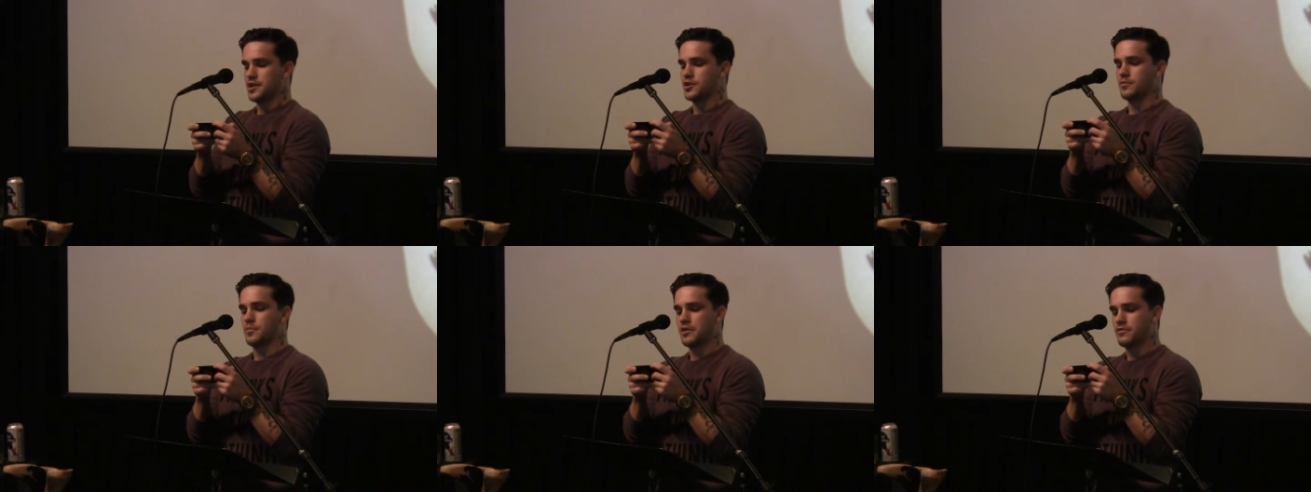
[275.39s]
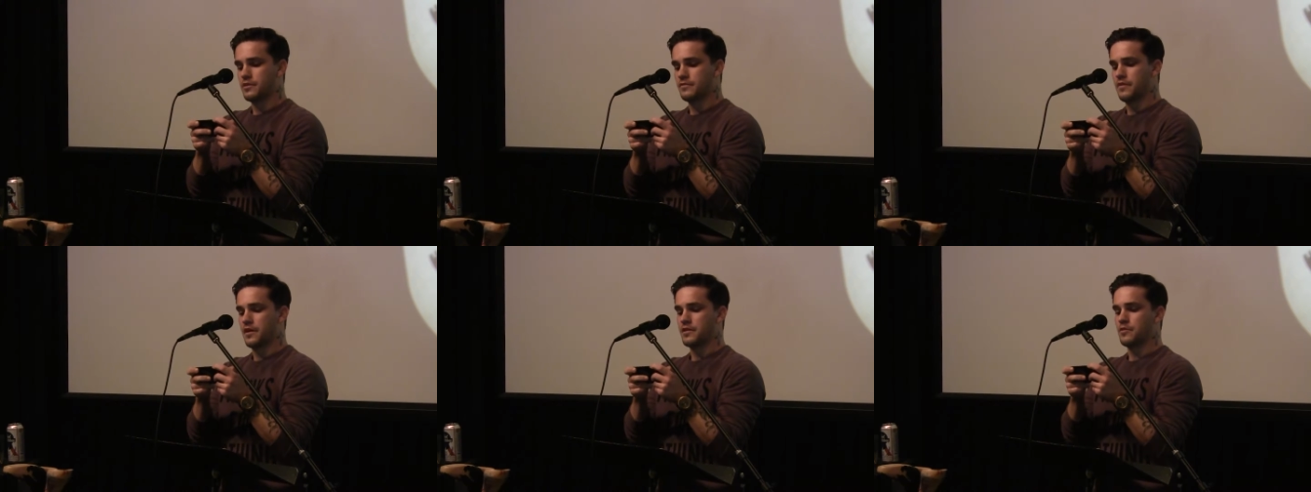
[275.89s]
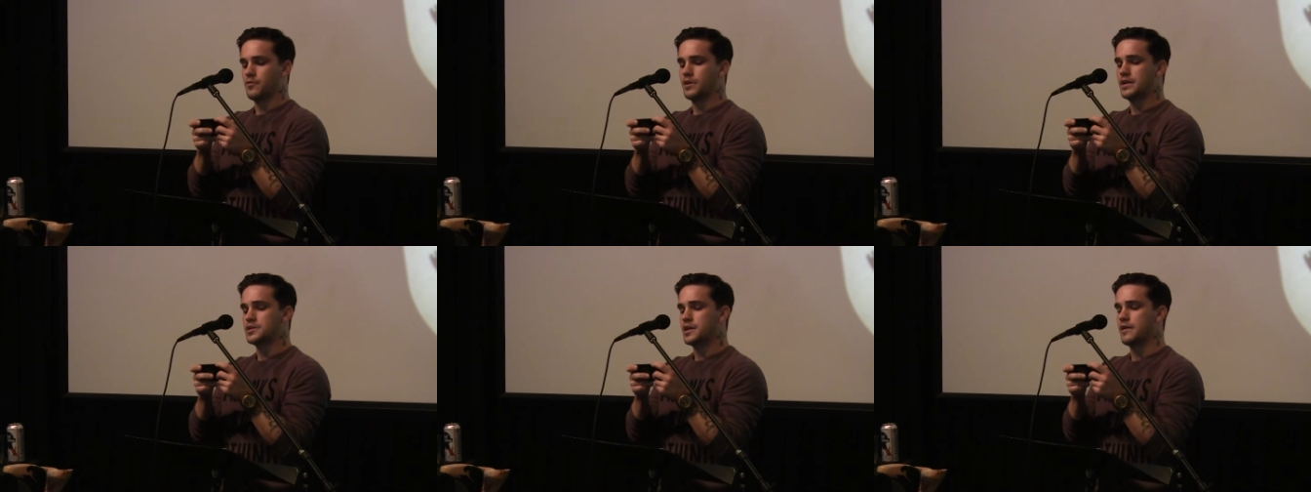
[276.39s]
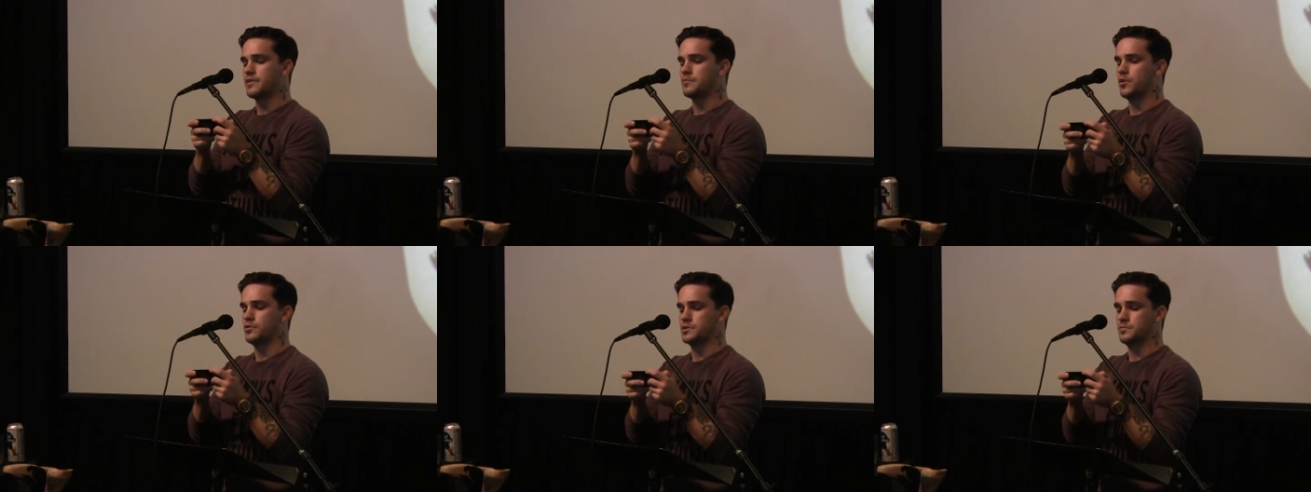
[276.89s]
Your mother and father were each
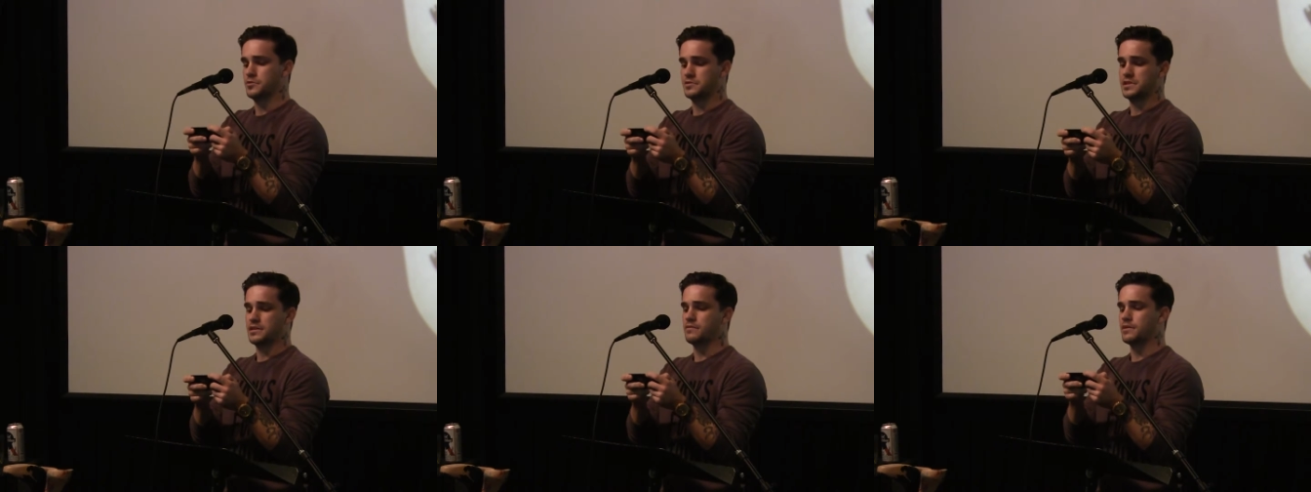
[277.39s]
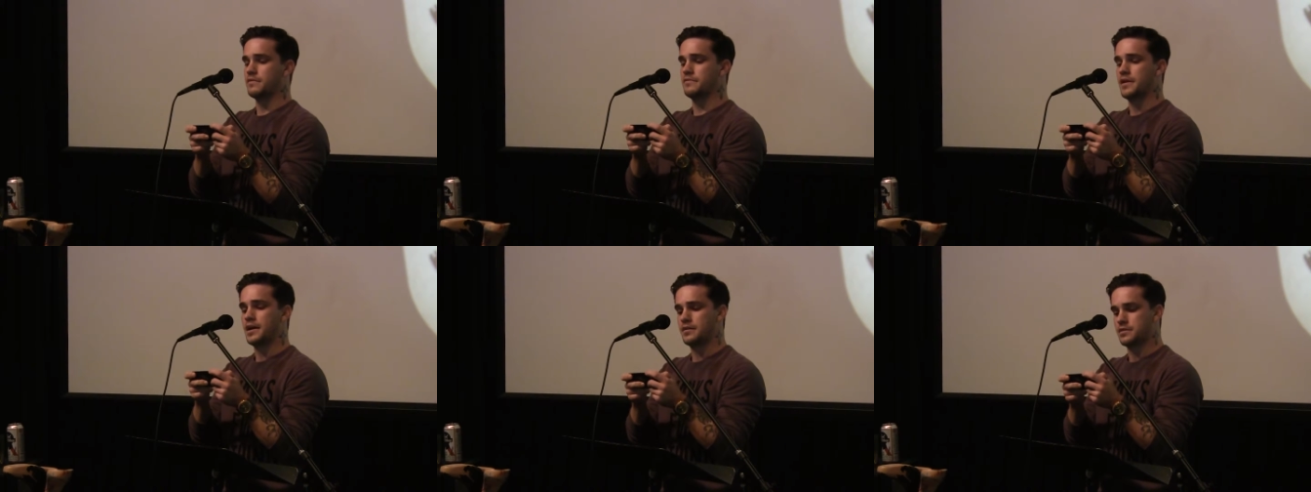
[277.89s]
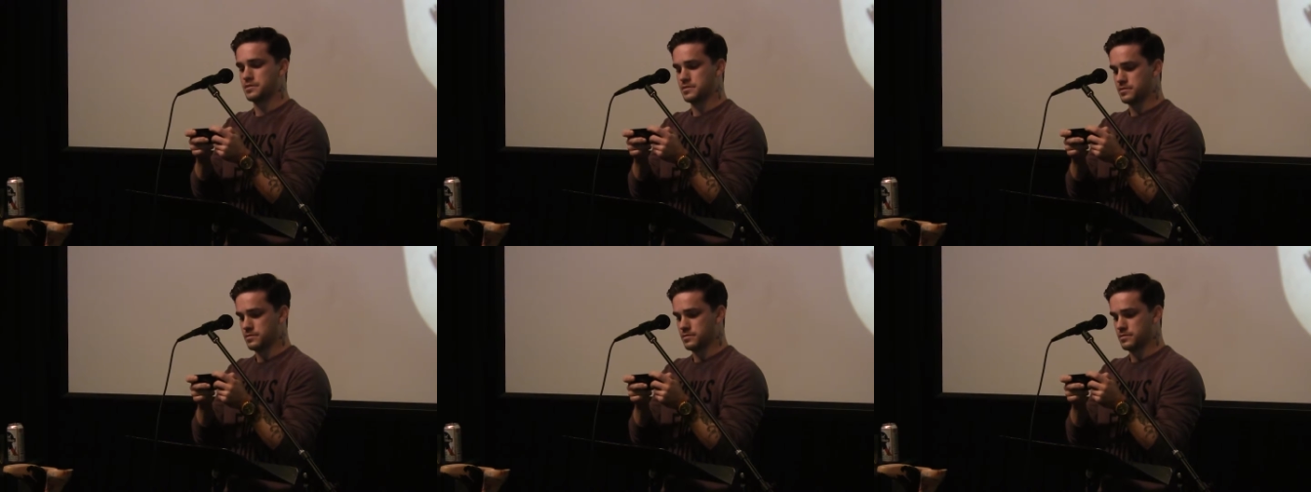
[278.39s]
having multiple secret affairs.